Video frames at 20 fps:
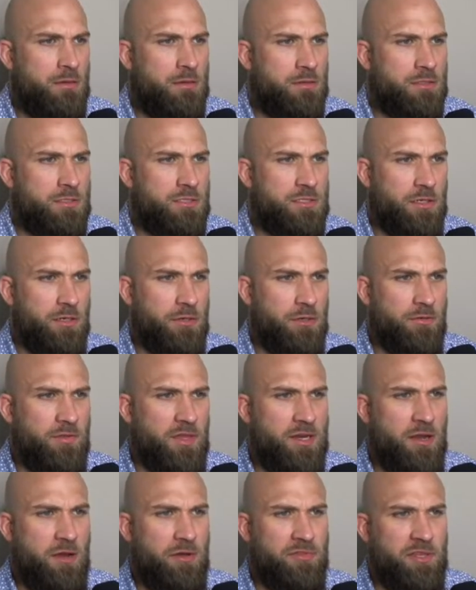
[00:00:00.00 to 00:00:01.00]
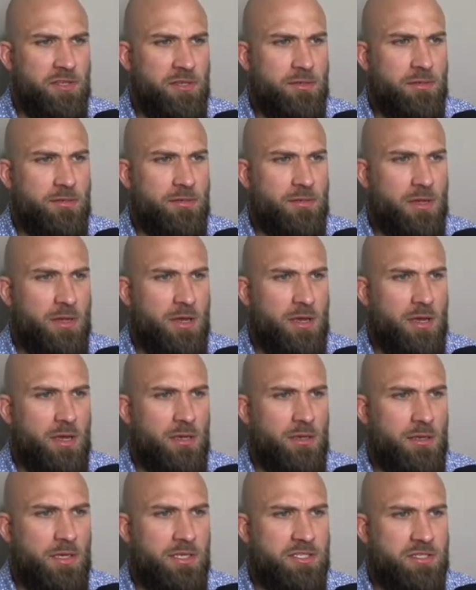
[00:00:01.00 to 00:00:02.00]
So they note that
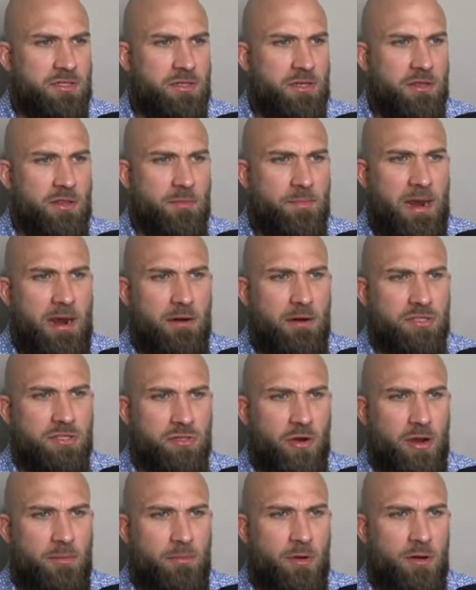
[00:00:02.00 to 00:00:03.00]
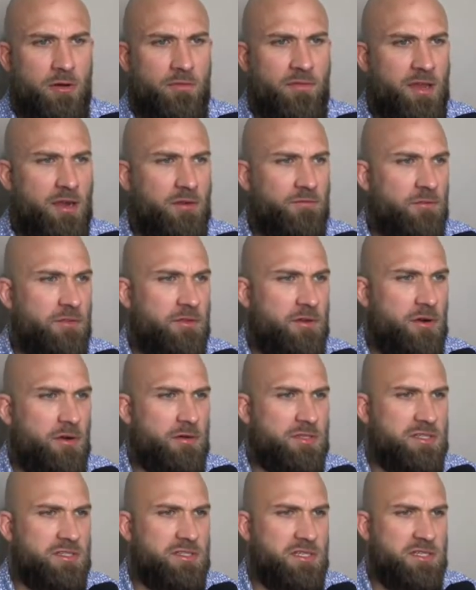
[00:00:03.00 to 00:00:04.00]
it's clear that power is a great motivator for the
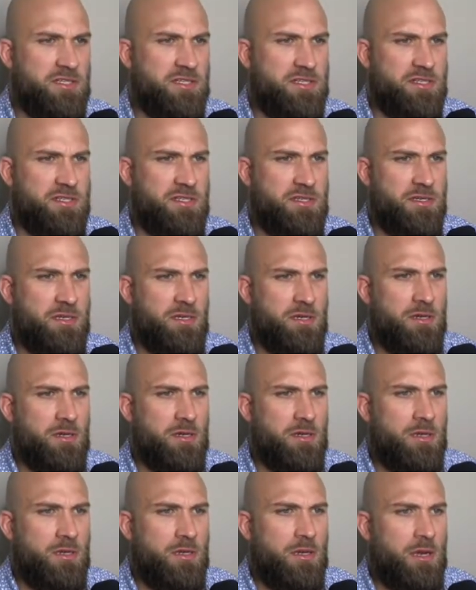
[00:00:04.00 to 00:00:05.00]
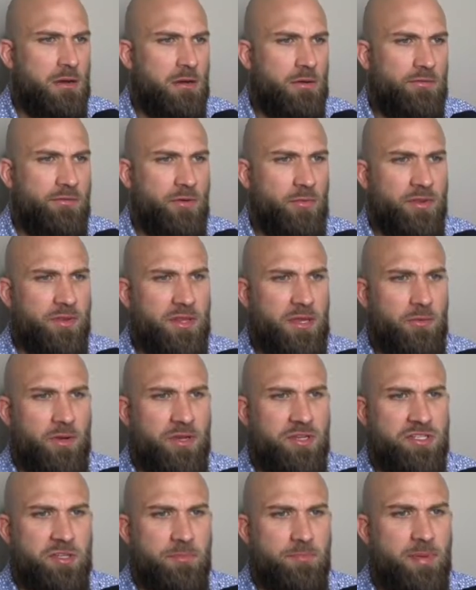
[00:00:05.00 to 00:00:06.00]
narcissist. However, when they
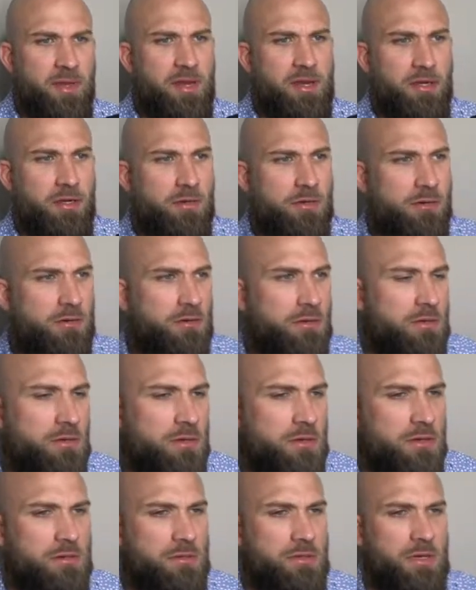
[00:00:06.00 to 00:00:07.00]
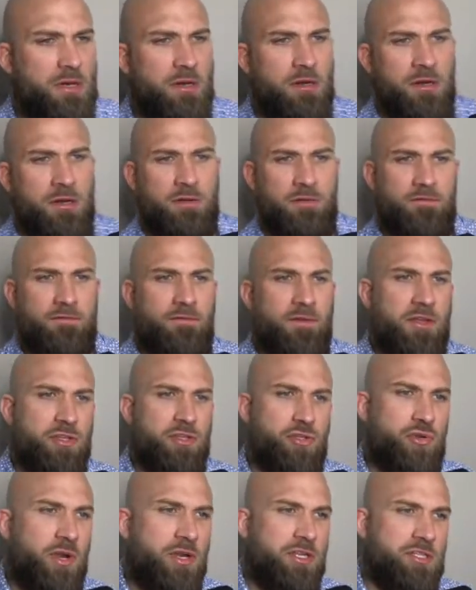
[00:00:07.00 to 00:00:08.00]
reach the pinnacle of
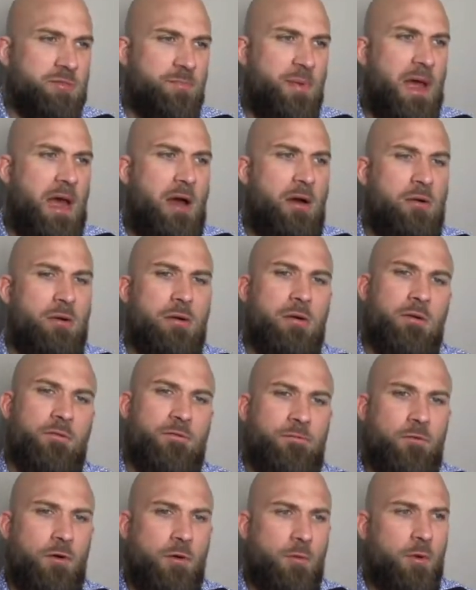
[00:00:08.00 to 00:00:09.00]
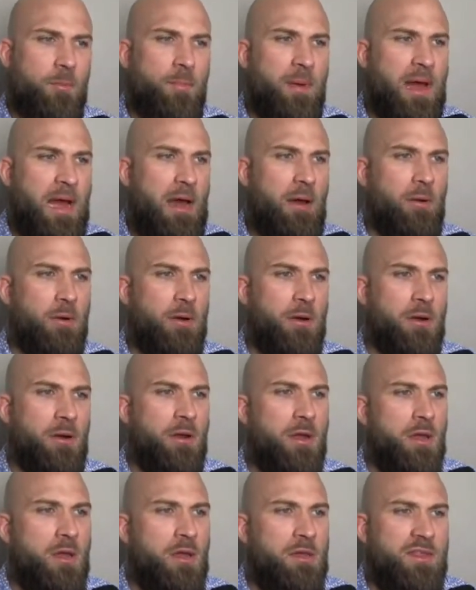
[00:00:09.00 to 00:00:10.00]
entrenched power or formal power,
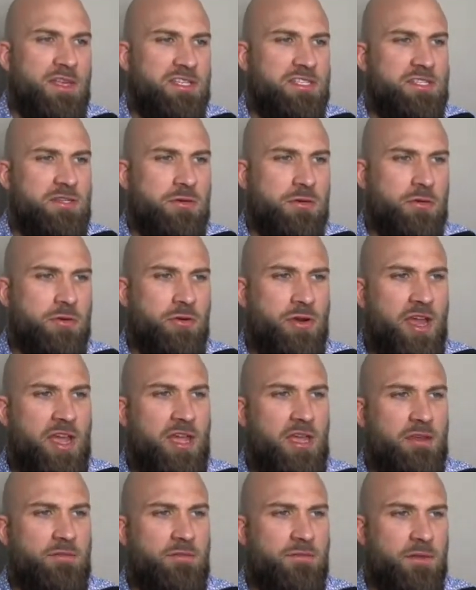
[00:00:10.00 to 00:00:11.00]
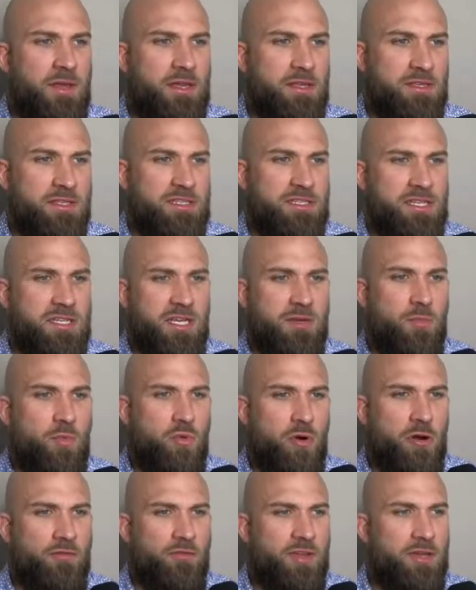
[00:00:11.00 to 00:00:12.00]
they still crave and seek
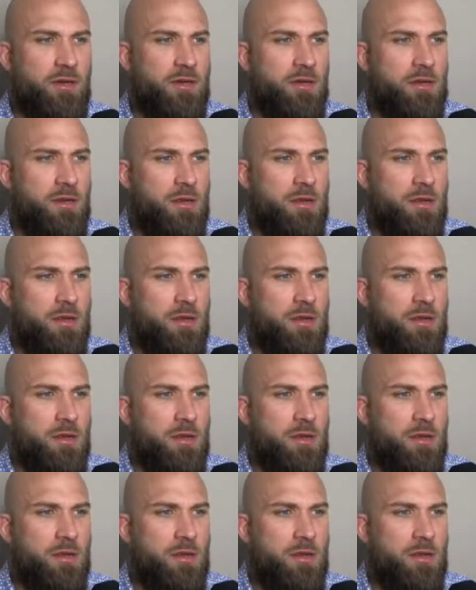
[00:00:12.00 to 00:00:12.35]
more of it.